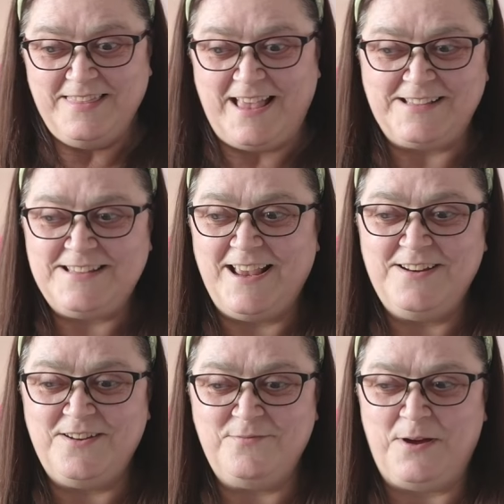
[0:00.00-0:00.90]
That's the
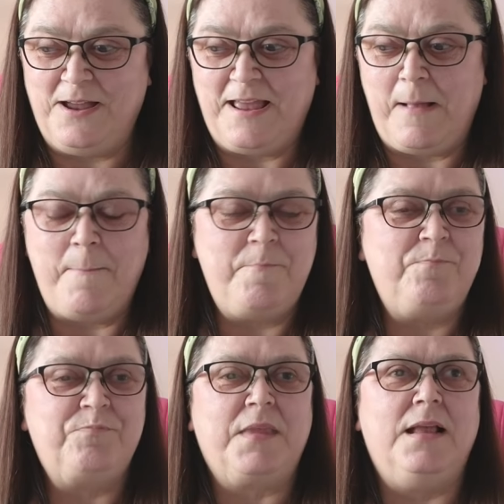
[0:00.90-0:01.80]
end of my
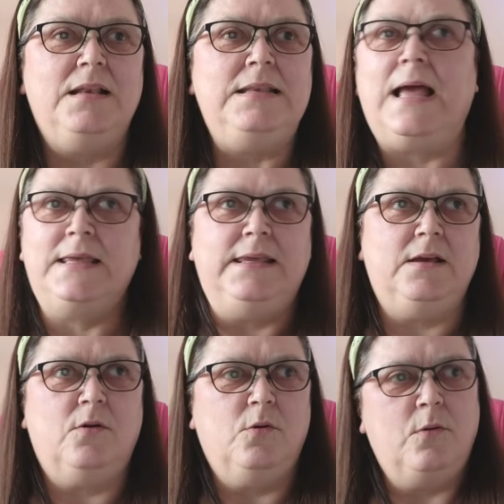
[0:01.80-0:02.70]
lucky
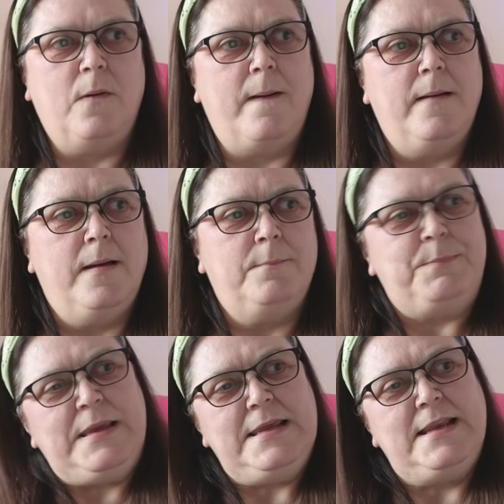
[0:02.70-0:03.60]
haul.
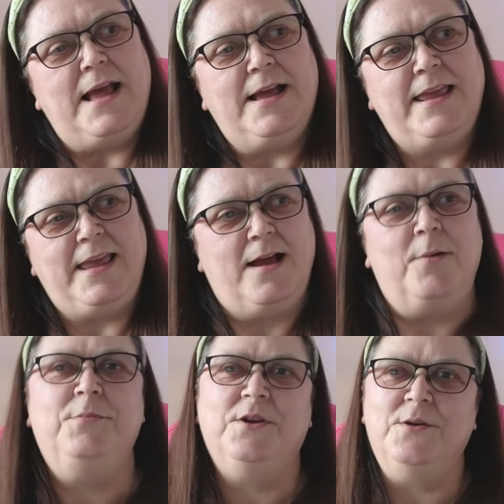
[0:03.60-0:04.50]
Be lucky.
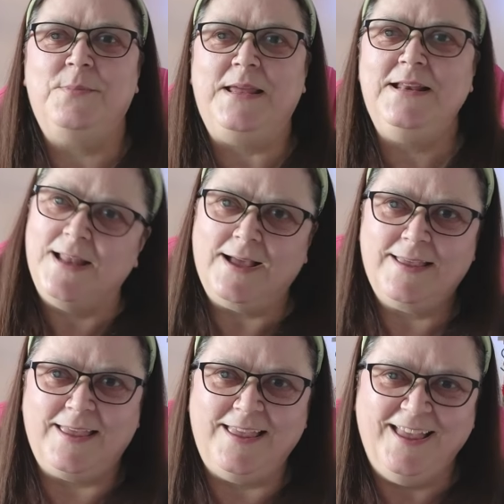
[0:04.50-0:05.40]
I'm going to be
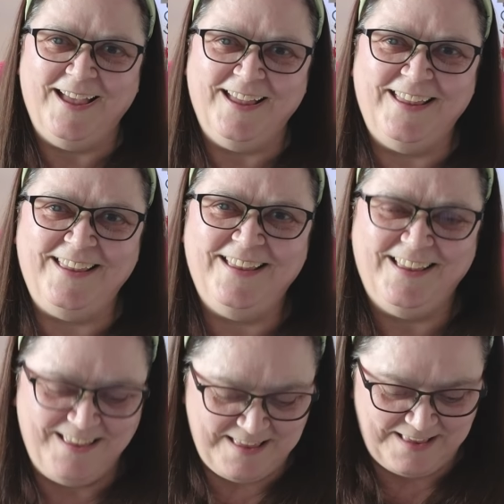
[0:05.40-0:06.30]
lucky.
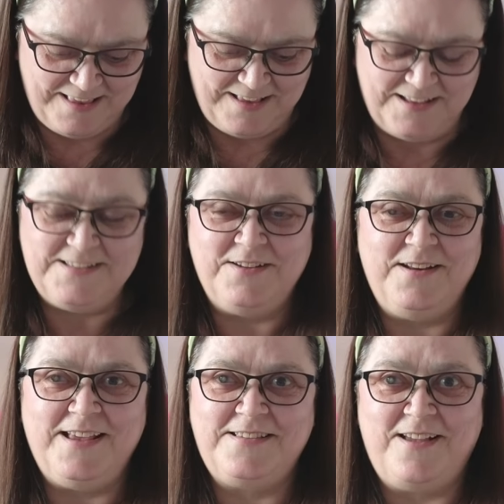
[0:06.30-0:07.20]
Until
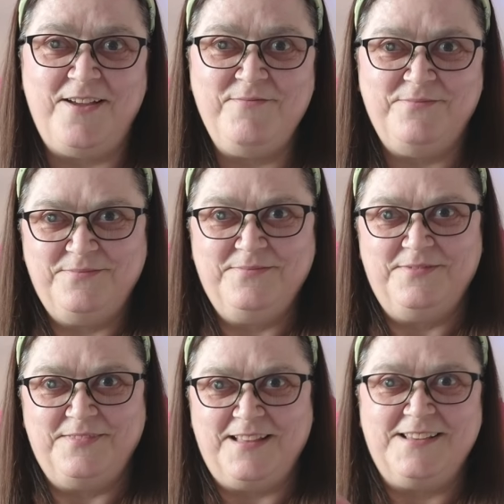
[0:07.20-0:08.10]
next time,
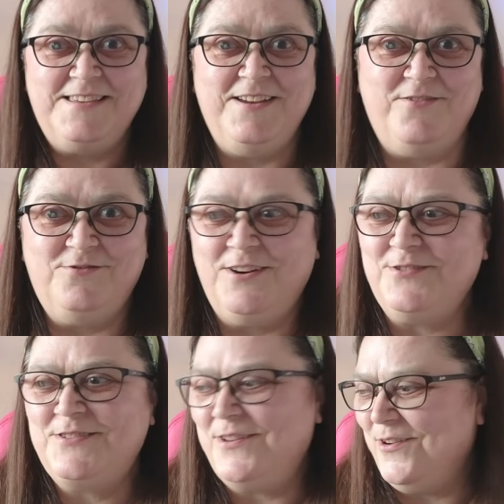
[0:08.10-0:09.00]
I'll see you
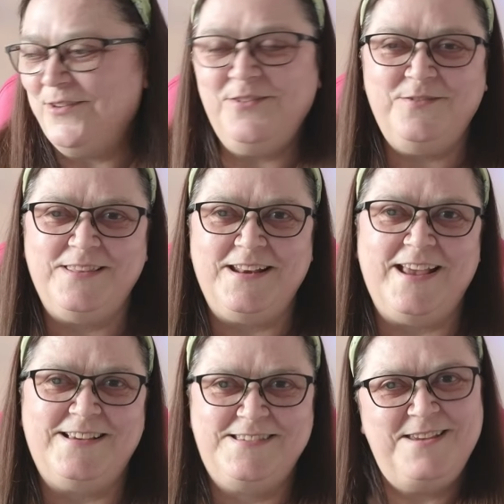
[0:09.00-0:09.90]
real soon with the
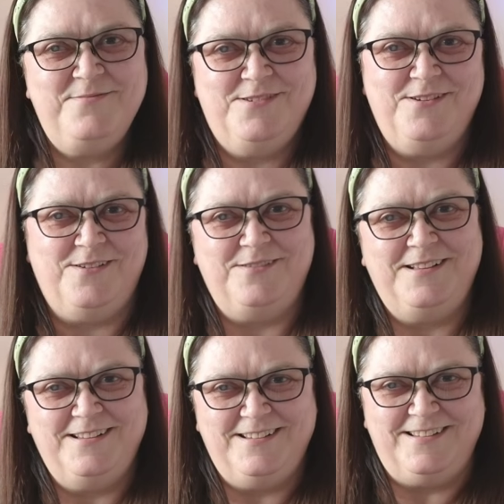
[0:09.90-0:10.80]
next Temu
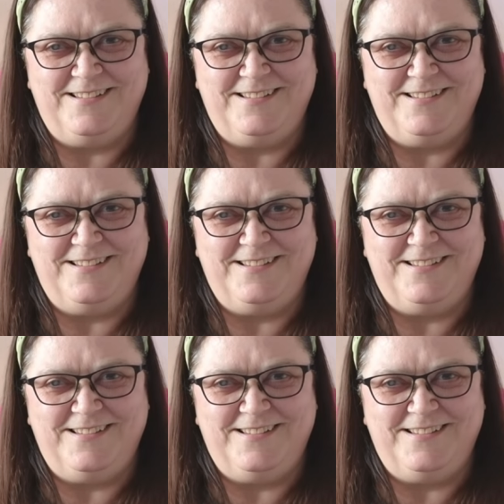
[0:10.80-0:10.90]
haul.